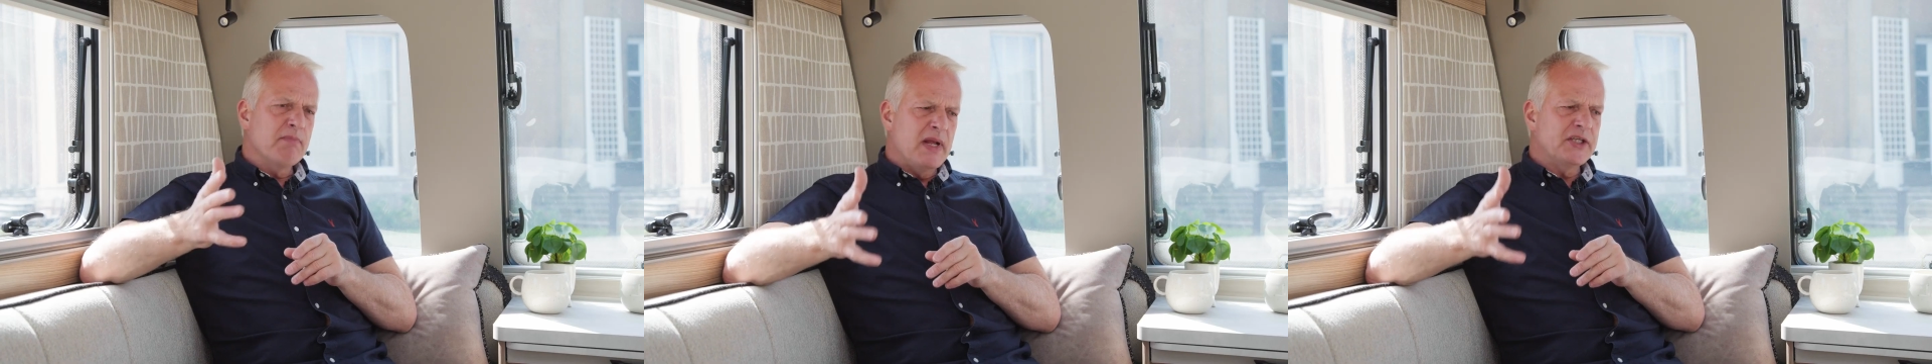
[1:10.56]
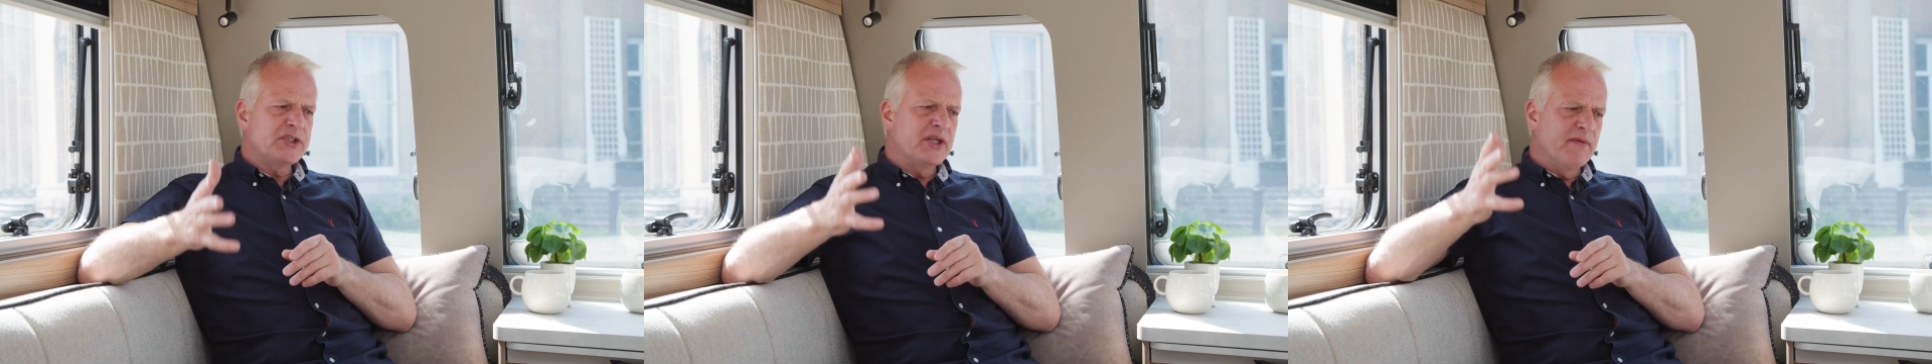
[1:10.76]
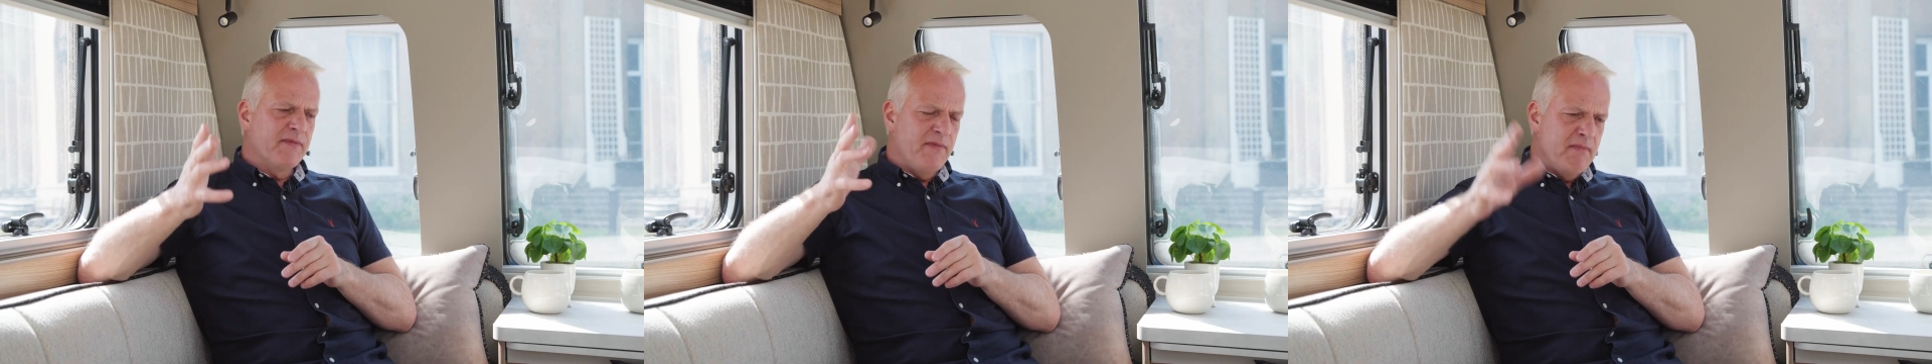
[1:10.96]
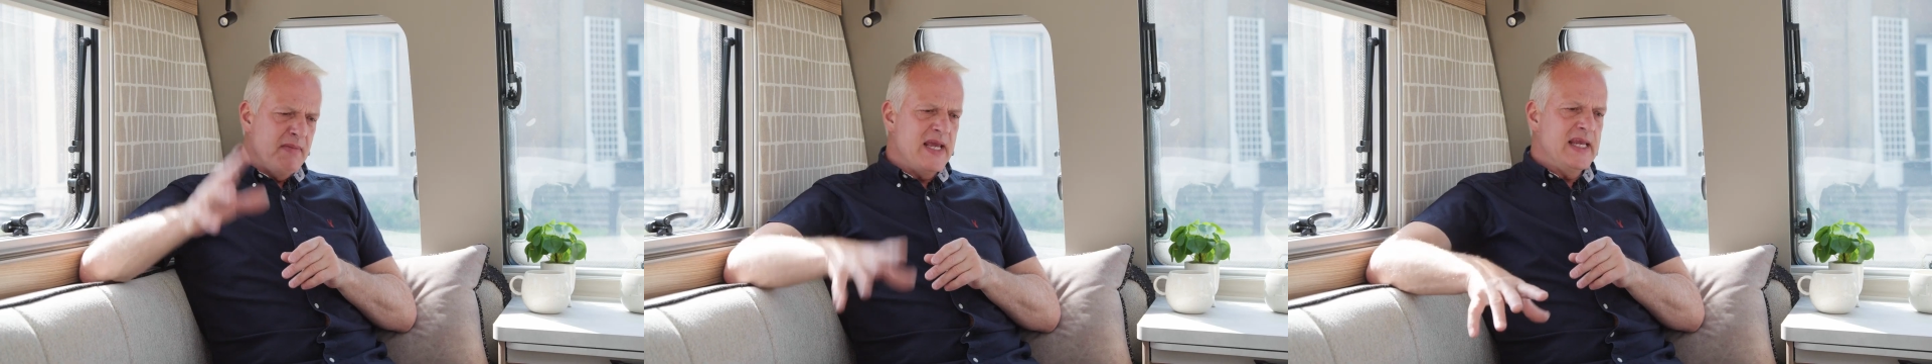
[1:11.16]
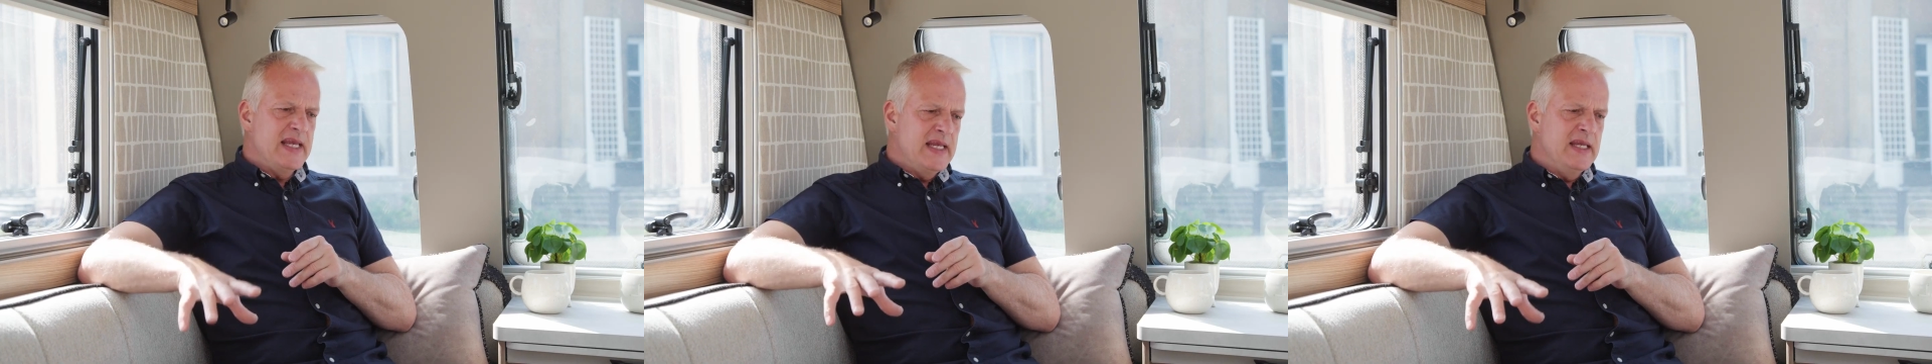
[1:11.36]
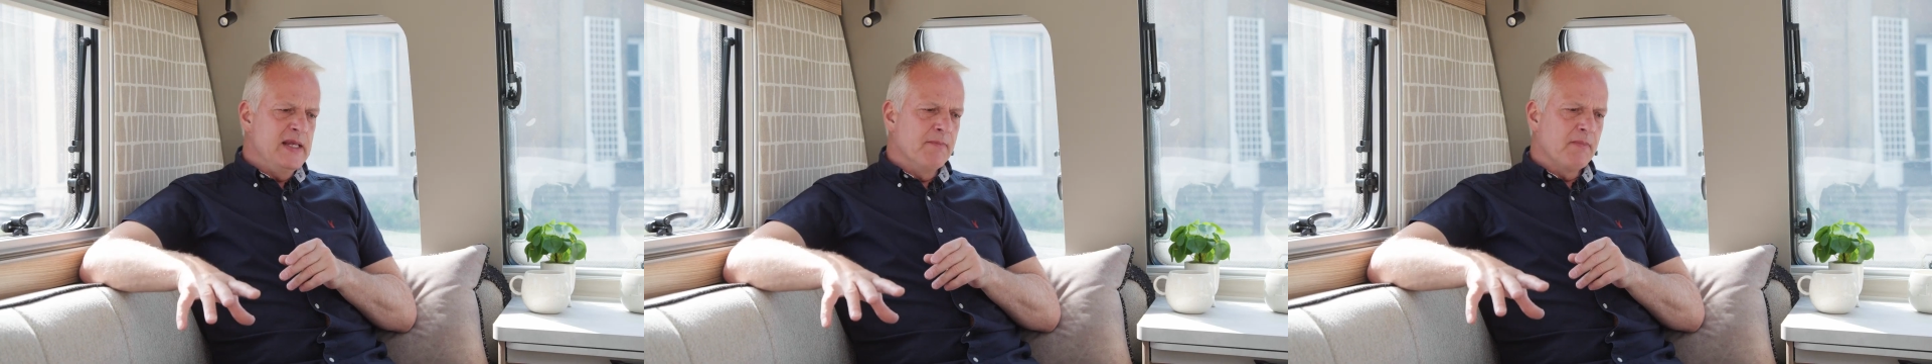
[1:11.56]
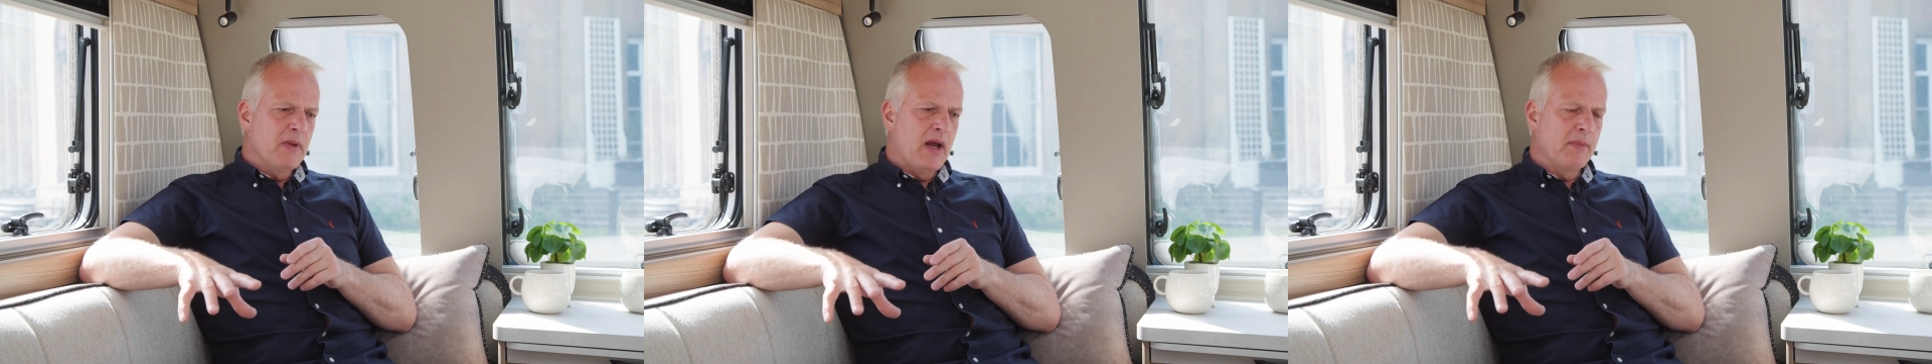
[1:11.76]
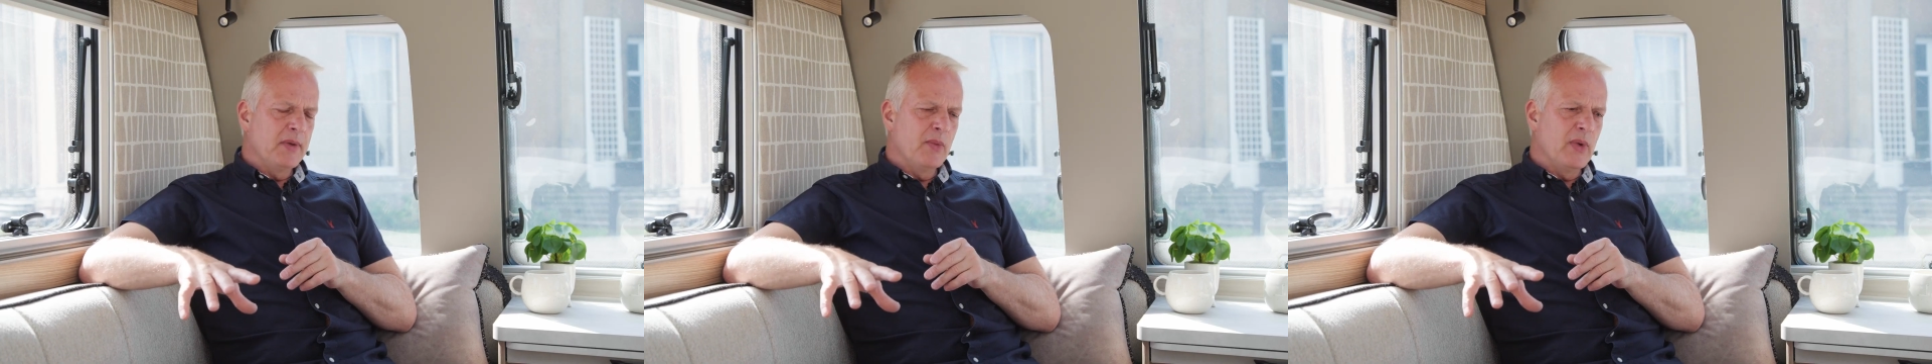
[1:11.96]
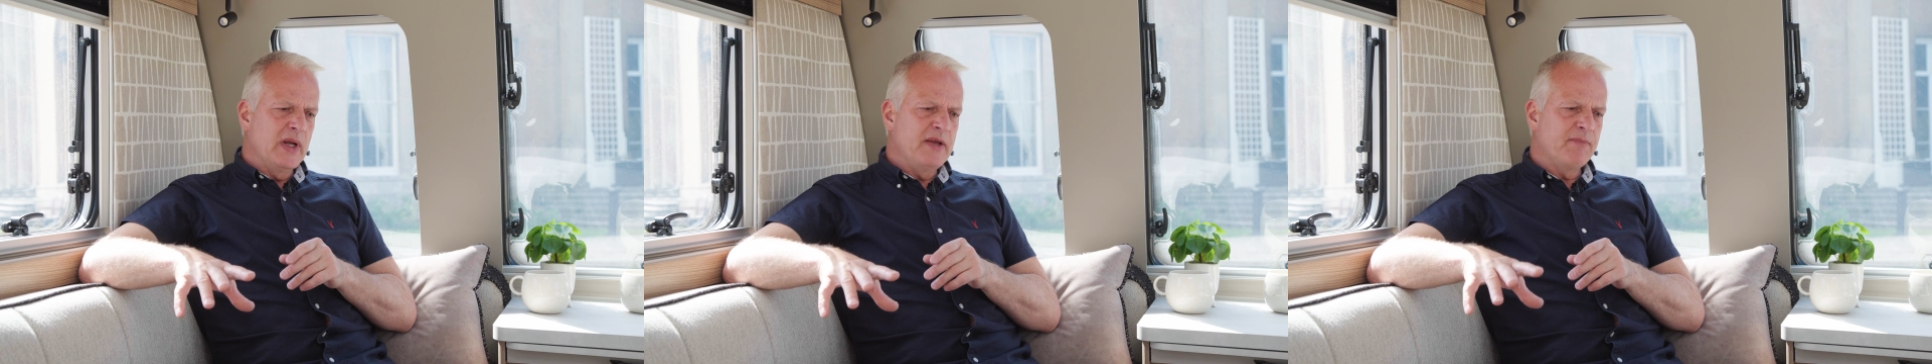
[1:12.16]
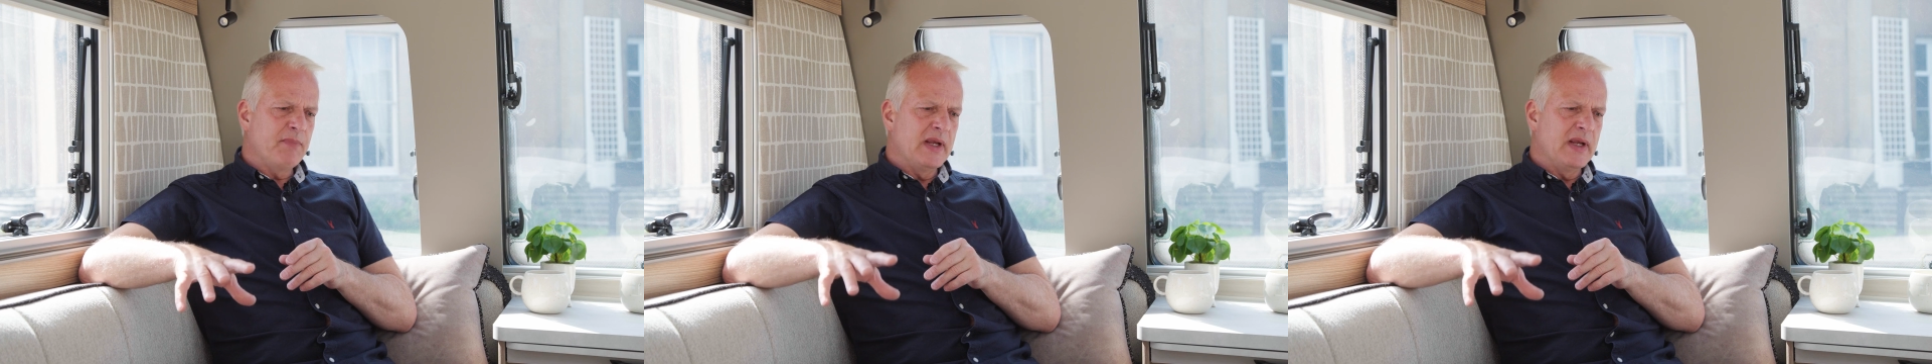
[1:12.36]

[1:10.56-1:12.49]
mentioning for me, I mean we've